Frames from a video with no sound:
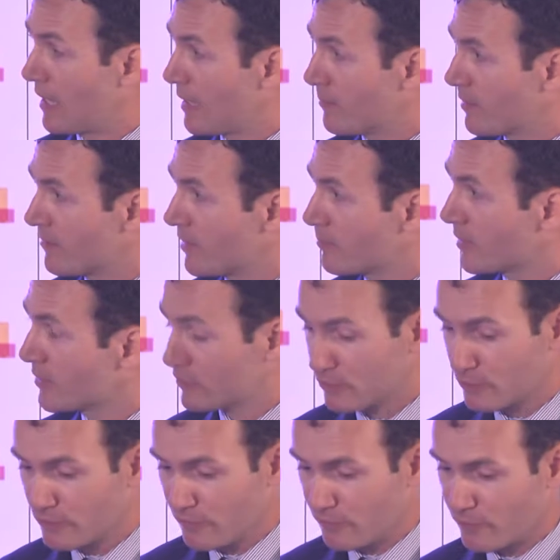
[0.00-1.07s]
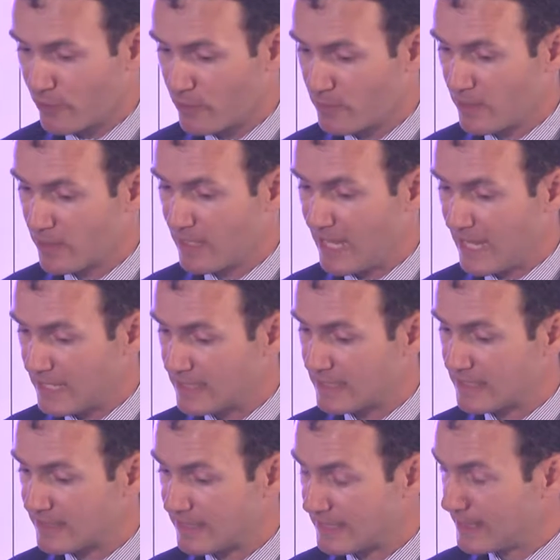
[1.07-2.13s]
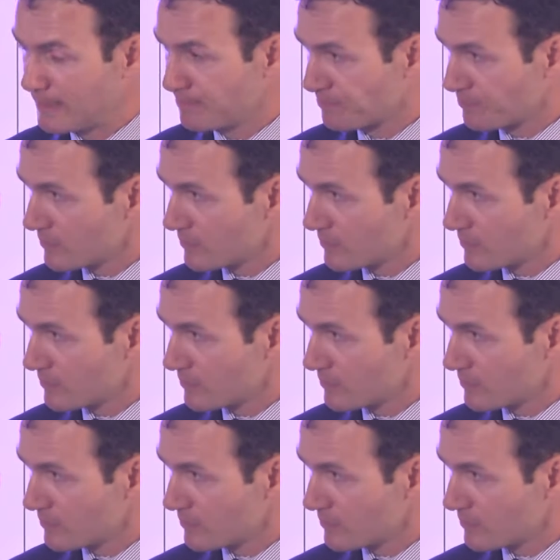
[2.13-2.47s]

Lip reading: Ammara Masood from NDC.